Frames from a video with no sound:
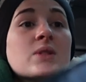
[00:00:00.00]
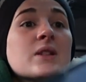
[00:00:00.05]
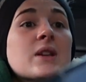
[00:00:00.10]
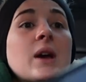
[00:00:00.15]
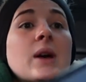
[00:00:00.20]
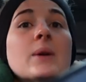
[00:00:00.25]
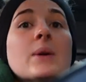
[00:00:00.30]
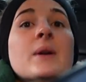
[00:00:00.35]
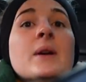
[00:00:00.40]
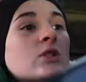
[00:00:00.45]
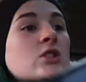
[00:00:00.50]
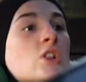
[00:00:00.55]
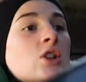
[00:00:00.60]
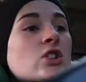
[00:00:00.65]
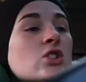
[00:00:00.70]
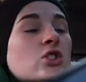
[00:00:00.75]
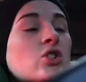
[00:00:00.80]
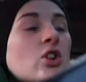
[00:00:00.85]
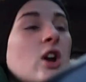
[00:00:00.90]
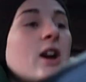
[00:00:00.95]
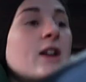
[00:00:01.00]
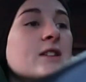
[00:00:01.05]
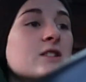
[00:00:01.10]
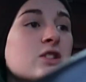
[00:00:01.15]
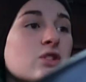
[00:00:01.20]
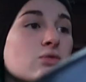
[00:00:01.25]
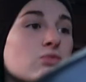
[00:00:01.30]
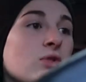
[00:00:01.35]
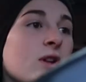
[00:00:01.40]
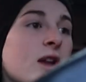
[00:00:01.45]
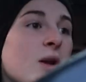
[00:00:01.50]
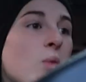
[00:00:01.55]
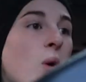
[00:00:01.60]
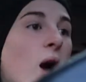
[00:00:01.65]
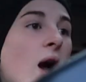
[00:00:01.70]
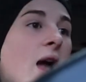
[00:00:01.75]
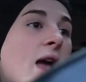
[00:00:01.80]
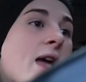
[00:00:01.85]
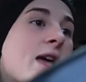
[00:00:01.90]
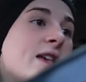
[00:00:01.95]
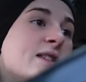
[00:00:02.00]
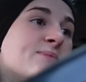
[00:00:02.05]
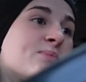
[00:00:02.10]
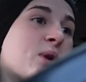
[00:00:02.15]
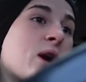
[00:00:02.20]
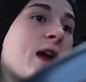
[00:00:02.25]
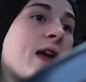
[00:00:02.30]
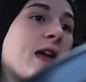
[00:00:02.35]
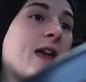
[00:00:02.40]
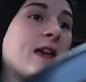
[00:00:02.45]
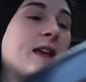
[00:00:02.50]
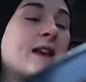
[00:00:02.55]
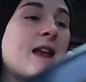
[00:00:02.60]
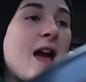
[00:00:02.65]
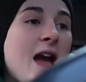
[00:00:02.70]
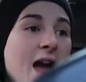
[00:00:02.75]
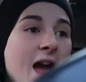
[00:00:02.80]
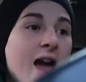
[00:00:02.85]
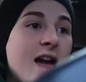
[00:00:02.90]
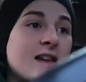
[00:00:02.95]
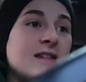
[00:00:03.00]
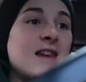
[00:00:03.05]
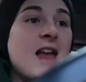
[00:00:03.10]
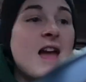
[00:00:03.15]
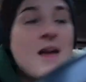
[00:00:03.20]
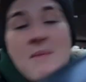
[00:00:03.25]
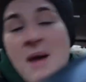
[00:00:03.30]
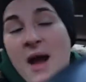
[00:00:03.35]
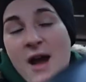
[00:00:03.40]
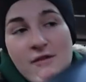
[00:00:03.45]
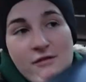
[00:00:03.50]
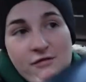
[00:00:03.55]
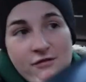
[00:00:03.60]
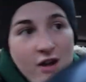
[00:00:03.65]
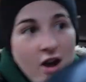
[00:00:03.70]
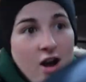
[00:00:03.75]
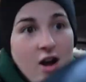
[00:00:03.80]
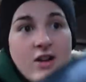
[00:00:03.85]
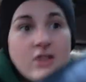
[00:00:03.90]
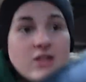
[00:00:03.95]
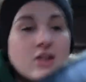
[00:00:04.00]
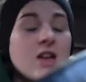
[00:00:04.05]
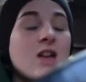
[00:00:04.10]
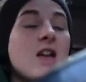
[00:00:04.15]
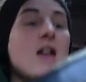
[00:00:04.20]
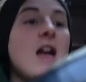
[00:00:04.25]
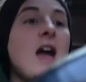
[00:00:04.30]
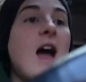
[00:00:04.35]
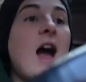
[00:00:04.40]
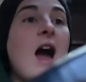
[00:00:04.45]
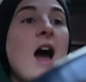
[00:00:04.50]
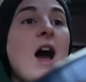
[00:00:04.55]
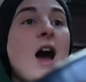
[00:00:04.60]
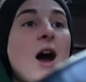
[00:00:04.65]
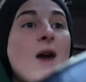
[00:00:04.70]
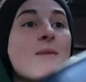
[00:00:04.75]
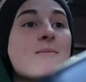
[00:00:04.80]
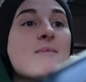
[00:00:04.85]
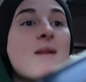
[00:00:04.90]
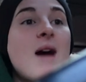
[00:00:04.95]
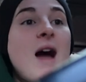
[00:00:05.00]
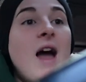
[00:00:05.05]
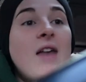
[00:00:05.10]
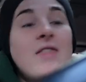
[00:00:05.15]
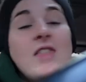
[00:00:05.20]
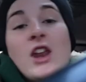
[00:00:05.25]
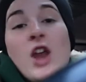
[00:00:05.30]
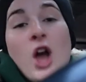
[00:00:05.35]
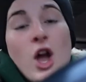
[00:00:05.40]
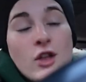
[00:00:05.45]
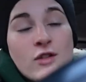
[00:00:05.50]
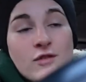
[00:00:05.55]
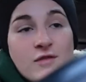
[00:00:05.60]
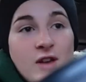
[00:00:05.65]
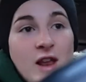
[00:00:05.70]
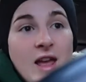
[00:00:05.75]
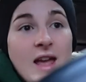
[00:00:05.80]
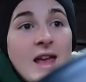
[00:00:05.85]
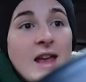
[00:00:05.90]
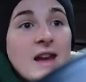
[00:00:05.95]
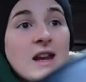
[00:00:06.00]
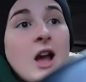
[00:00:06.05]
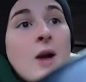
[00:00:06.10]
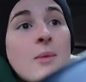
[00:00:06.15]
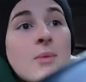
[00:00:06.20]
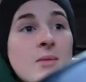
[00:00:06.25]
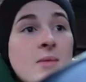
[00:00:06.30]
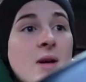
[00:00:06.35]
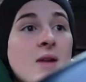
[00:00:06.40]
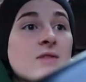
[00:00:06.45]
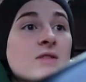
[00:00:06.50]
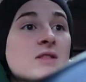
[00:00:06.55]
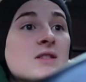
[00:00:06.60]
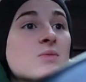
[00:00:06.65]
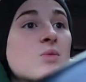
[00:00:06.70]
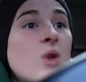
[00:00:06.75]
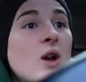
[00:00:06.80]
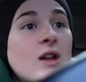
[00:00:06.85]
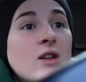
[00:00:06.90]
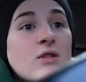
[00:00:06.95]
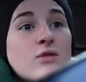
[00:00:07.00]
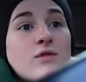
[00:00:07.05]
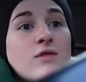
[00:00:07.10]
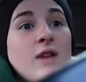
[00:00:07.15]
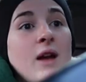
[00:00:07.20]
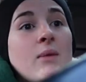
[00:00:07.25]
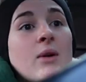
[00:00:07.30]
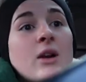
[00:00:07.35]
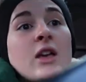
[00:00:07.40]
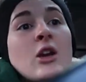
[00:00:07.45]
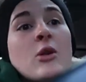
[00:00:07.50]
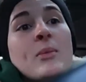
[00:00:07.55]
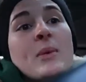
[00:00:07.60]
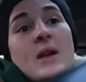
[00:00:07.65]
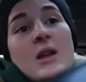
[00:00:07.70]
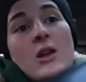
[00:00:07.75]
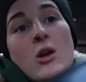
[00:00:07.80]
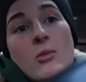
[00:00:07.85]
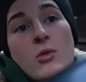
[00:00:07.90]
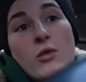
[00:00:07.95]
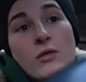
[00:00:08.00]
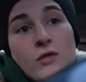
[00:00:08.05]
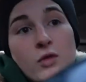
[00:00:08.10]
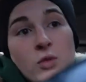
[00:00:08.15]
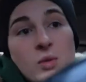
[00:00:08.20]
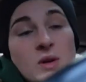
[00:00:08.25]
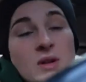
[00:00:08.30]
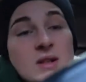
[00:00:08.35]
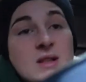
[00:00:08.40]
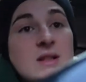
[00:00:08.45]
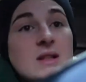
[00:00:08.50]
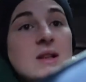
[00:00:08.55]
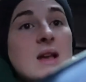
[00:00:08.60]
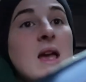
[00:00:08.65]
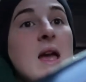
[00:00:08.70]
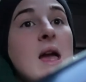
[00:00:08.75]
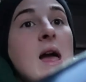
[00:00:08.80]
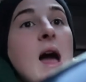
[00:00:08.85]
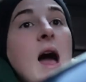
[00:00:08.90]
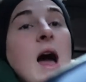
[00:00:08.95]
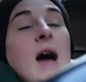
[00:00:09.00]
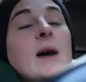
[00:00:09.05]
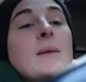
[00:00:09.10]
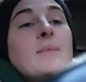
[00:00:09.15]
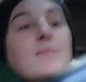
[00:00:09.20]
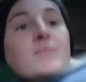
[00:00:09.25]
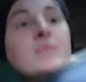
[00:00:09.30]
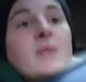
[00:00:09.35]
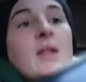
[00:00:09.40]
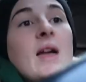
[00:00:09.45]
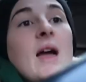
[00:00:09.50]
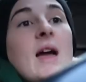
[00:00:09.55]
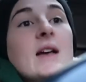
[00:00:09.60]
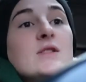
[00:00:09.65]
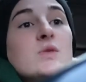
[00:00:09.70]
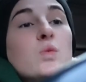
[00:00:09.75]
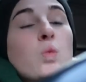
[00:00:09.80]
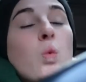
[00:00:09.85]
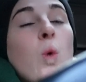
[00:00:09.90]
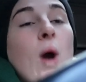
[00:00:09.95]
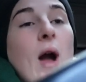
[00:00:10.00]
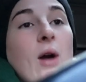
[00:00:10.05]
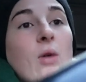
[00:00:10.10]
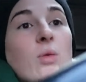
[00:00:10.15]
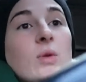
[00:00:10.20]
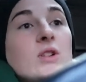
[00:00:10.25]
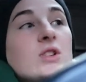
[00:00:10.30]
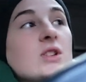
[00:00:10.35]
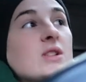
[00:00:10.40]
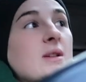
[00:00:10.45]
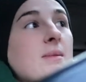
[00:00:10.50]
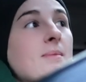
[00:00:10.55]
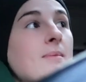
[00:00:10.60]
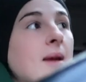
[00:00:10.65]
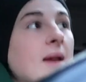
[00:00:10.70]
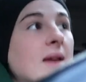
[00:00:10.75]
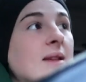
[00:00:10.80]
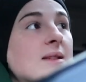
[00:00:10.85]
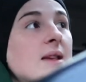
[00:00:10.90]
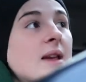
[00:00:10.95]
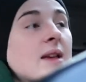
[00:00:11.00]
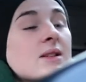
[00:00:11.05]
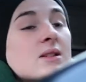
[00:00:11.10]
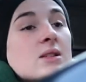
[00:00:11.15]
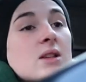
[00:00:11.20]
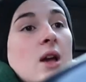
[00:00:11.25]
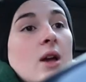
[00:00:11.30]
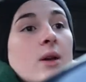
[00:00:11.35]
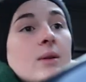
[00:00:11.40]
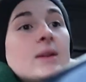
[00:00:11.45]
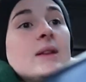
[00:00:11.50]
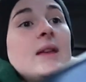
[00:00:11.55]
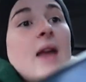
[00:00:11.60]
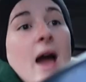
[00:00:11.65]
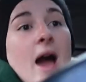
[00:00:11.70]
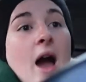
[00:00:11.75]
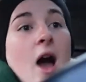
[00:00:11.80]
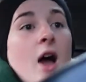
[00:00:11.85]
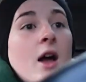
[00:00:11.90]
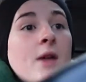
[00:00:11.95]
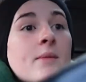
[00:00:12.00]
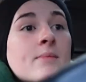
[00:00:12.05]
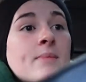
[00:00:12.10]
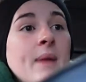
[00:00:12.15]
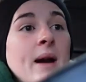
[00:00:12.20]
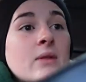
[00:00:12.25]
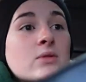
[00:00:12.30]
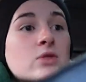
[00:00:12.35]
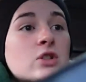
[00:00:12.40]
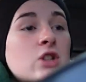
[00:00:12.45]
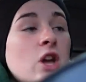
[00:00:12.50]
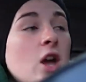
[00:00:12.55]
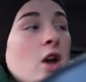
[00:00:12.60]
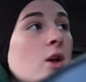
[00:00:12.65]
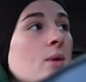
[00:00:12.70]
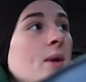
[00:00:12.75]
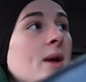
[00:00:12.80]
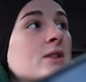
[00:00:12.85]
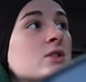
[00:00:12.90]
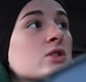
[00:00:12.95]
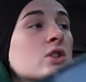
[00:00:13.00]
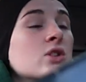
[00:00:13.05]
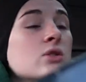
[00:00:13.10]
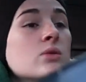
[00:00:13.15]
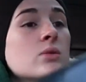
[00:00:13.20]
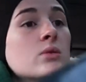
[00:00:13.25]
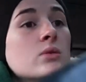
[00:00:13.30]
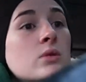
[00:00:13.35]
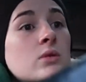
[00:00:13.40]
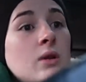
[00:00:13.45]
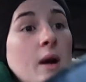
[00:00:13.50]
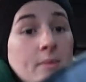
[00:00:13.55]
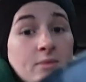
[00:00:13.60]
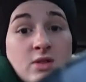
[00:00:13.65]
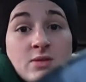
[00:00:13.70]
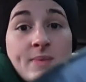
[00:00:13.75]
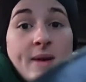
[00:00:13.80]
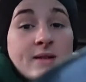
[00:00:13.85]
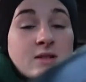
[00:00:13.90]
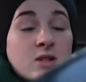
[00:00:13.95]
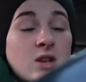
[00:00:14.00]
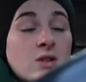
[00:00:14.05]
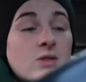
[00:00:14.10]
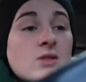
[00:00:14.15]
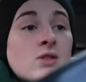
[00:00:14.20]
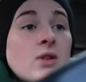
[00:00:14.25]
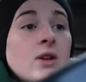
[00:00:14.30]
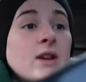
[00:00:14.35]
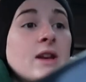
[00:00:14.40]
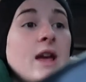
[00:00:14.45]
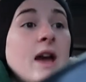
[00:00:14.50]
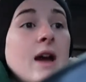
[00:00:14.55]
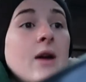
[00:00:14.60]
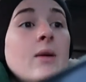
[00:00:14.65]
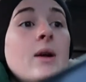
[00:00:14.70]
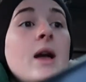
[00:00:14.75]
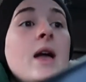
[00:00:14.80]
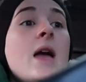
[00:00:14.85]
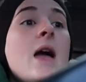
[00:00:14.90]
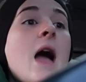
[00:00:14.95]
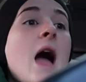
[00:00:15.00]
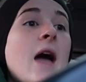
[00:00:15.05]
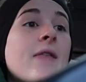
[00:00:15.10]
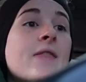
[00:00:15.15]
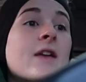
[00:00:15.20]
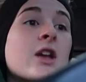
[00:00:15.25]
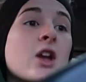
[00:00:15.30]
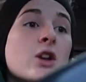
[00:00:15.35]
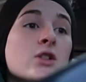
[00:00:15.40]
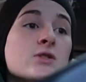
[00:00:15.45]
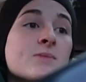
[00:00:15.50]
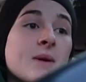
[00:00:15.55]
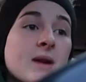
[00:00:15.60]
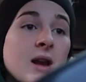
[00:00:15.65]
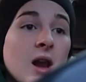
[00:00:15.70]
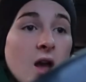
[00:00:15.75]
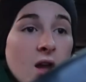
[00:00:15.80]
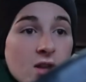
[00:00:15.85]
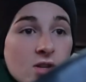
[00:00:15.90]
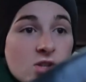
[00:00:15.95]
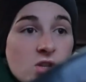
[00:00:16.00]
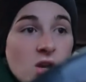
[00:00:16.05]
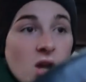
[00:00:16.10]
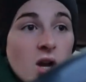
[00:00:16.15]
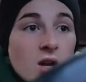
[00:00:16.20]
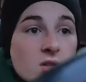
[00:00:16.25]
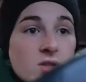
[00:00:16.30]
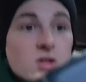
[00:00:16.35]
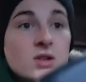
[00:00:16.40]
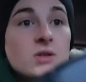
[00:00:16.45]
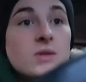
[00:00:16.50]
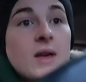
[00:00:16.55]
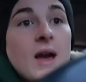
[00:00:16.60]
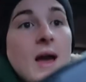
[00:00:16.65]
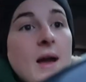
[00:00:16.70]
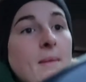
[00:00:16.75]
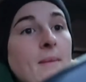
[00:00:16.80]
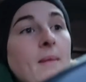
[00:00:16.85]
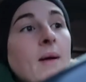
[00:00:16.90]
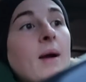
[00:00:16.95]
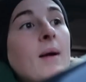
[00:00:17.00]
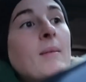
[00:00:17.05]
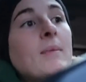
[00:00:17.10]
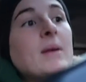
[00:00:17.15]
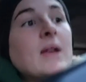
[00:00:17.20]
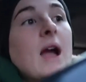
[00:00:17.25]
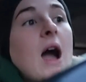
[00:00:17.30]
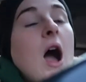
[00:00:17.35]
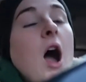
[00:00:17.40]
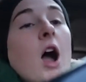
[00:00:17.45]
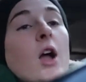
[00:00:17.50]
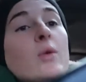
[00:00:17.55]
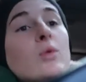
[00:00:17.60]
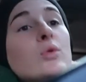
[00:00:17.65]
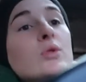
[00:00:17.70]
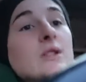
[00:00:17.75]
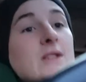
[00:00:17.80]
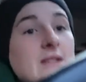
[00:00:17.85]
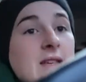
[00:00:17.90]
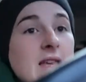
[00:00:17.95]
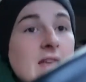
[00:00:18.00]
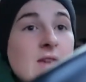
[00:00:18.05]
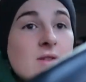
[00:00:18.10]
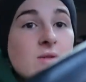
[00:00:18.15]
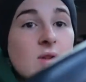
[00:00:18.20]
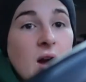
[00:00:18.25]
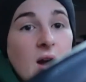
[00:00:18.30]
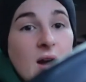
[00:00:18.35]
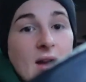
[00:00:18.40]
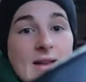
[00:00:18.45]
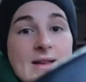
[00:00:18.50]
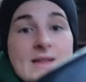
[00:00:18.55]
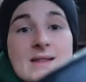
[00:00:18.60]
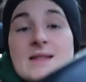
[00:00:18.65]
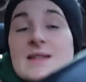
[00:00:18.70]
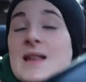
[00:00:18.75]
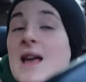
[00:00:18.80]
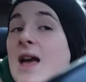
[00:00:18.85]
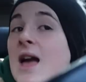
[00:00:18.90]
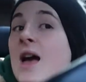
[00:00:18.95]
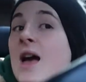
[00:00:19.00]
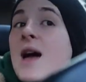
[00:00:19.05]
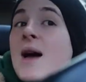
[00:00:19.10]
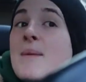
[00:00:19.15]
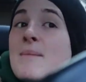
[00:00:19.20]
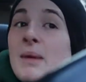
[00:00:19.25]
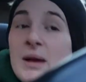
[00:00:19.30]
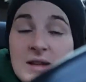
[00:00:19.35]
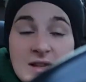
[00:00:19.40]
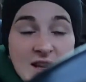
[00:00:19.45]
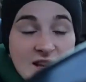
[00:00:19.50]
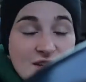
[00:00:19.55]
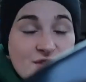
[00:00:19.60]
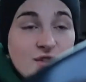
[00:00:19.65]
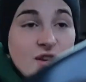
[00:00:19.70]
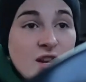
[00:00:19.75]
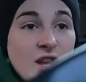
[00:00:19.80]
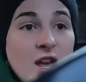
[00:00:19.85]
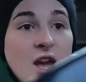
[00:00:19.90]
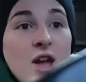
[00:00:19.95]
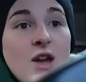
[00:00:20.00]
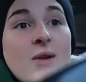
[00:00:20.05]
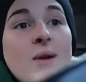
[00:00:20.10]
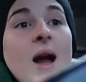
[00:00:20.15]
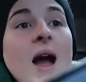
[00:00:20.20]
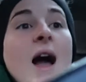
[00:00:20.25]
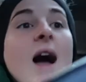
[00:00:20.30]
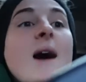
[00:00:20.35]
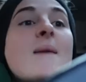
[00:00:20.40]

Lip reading: So just trying to rewire his brain and let him have fun, and then hopefully in a couple of months working on the flat work, he'll be a lot more forwards as well, which is amazing. So yeah, I'm just about to go to Sonic now and then go to my client's yard, do them. But yeah, I will see you guys Monday's video.